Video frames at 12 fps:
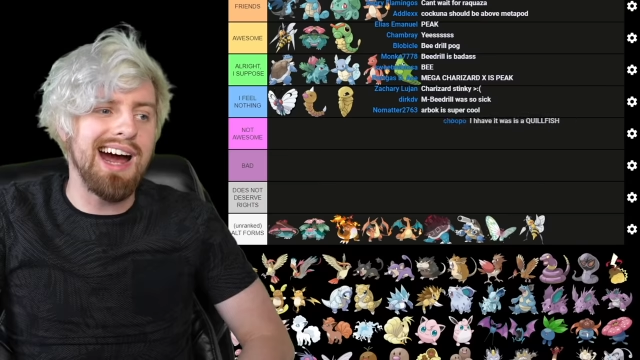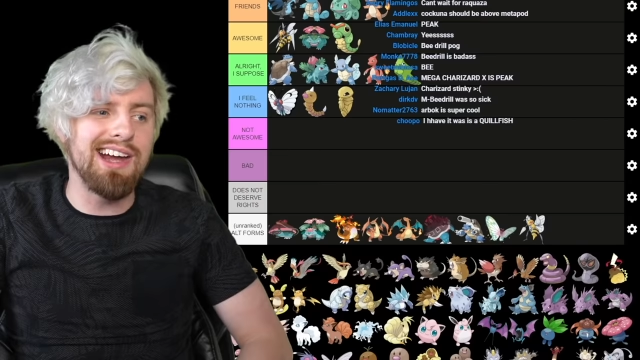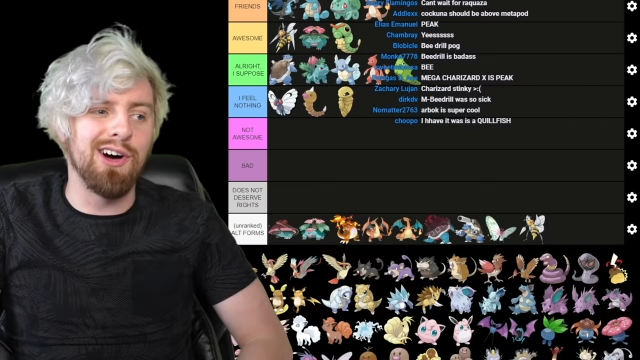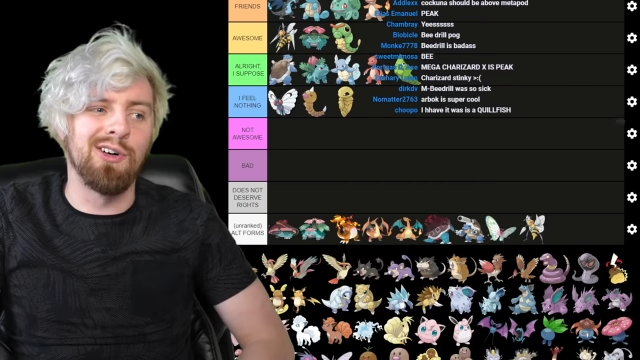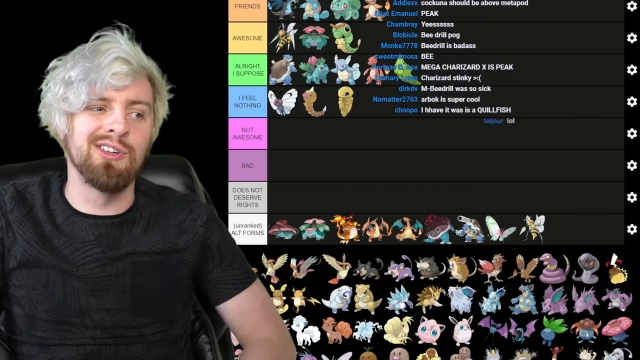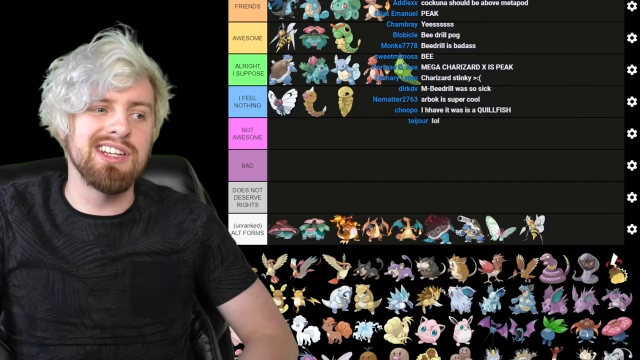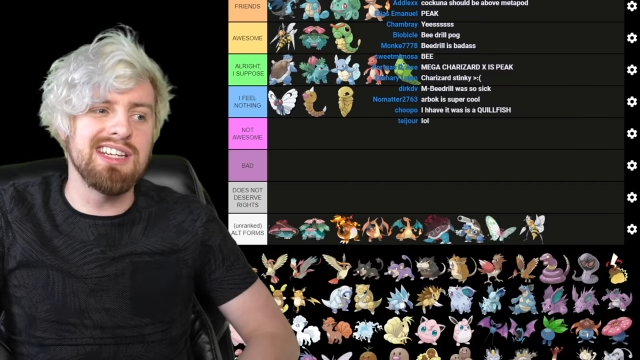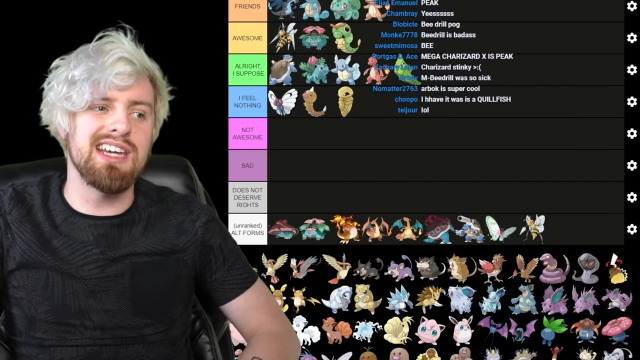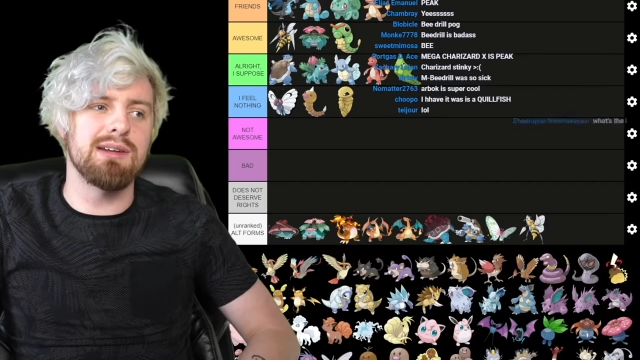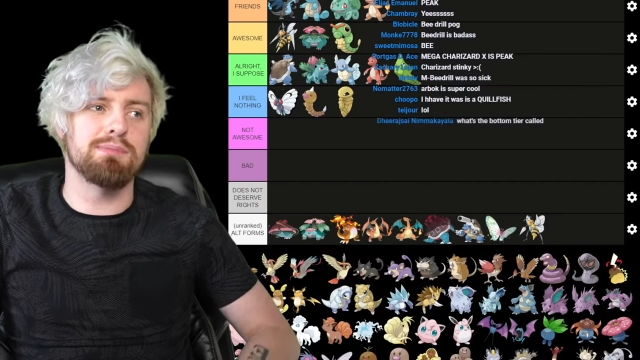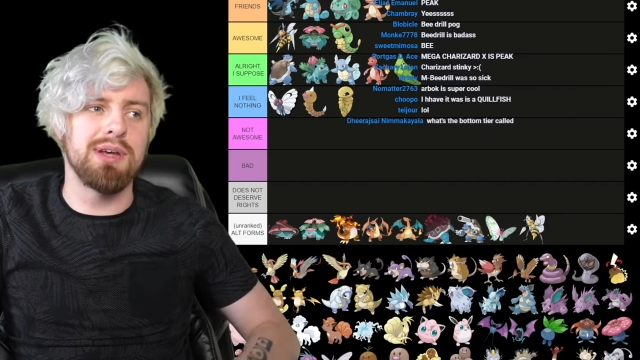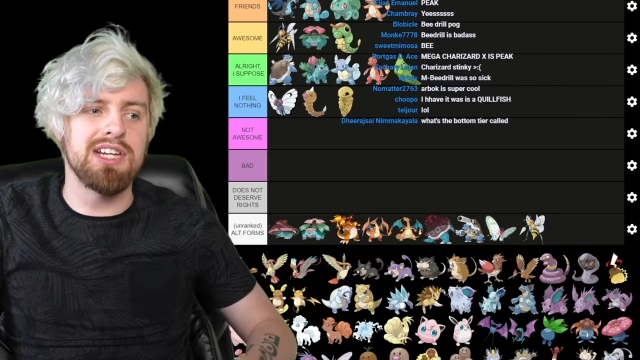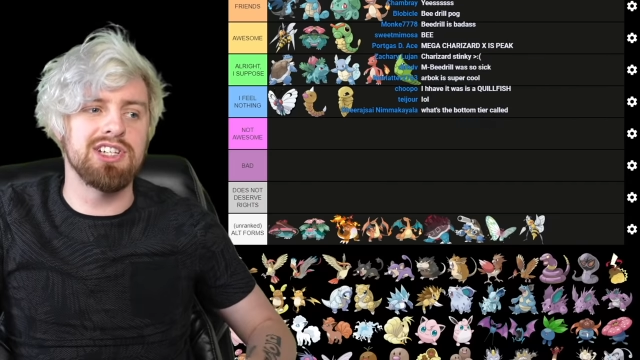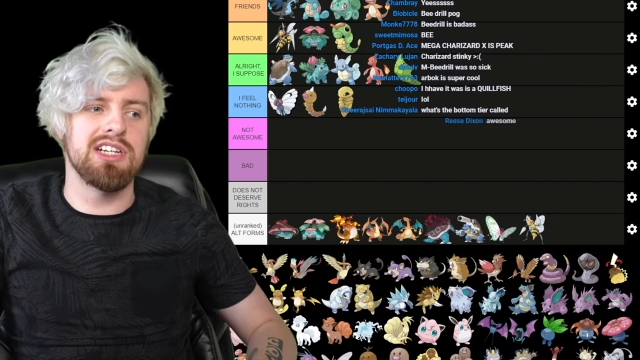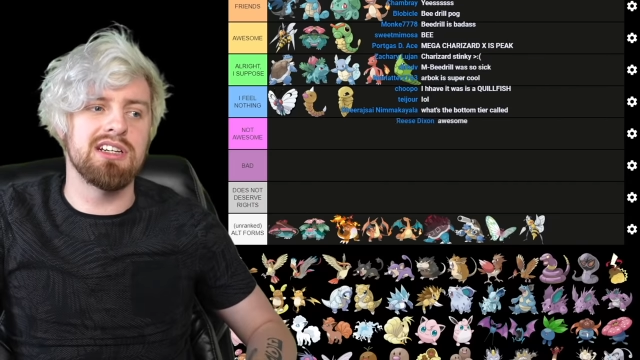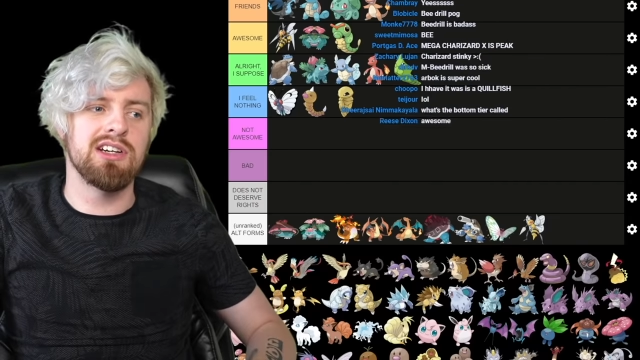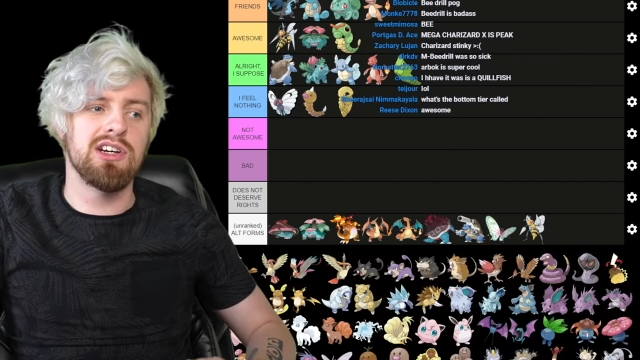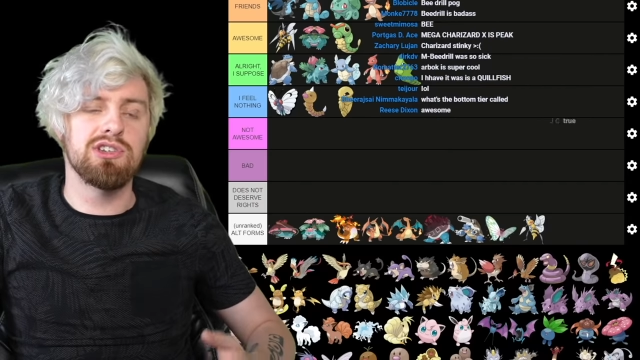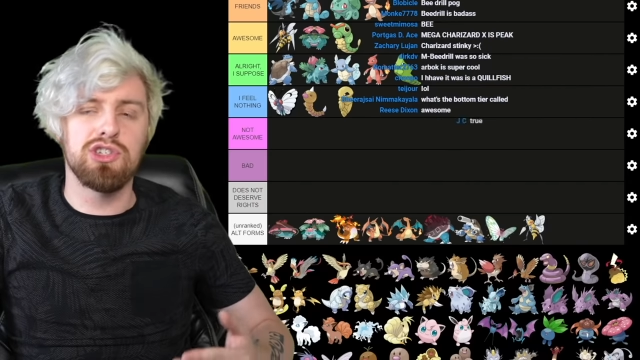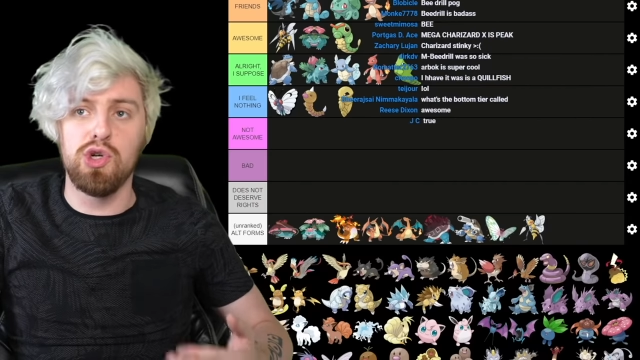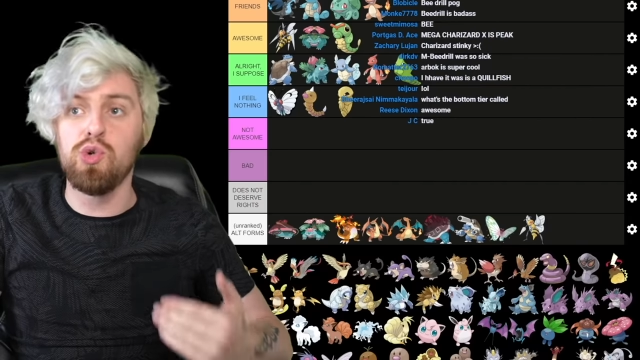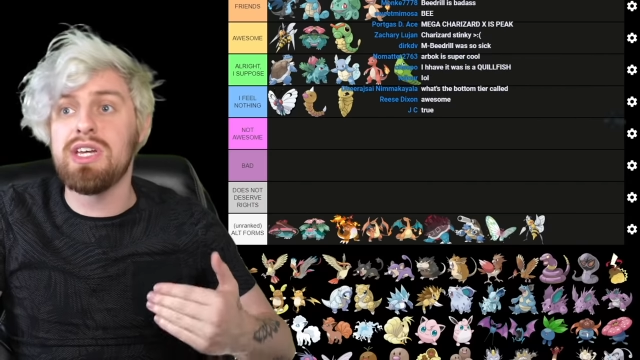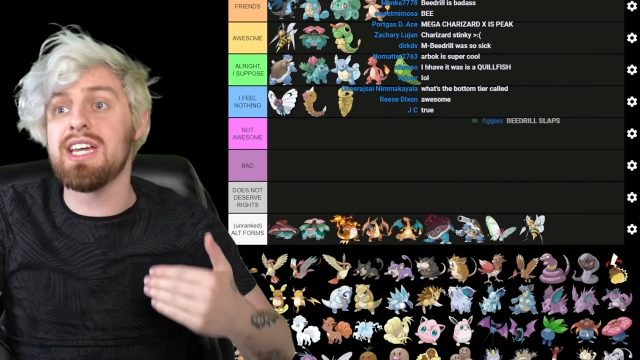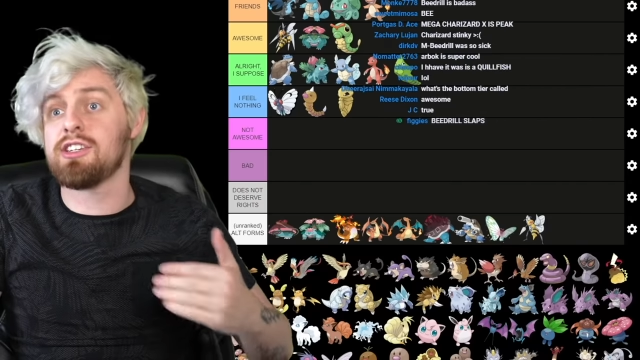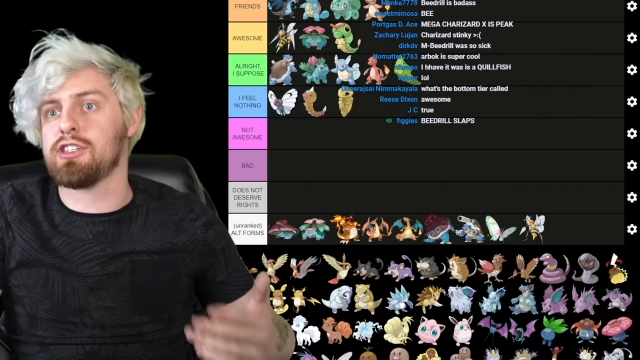I only get Pidgey to get